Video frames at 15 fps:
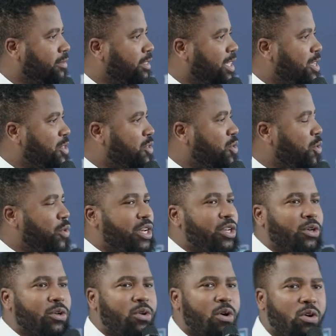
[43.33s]
So when you
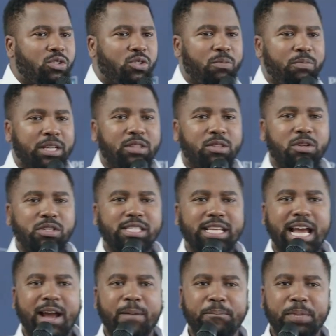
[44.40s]
go to meet those
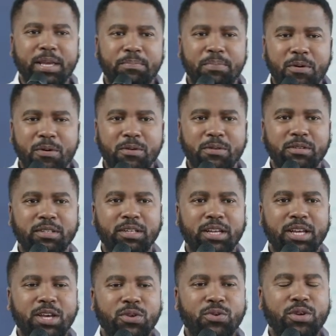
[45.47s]
young people,
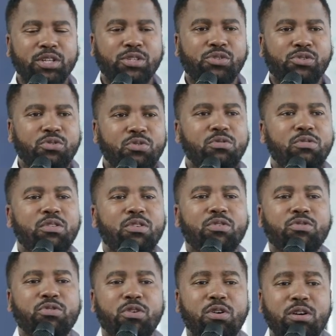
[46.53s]
you're a true
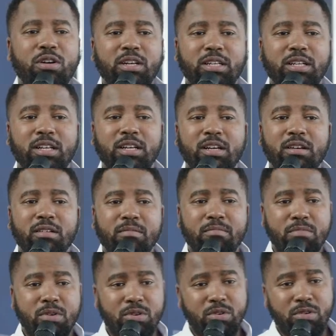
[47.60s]
role
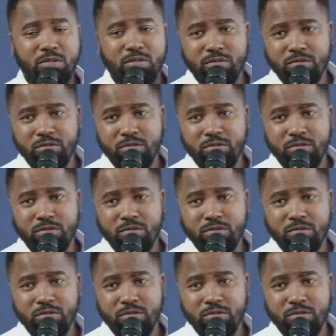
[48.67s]
model.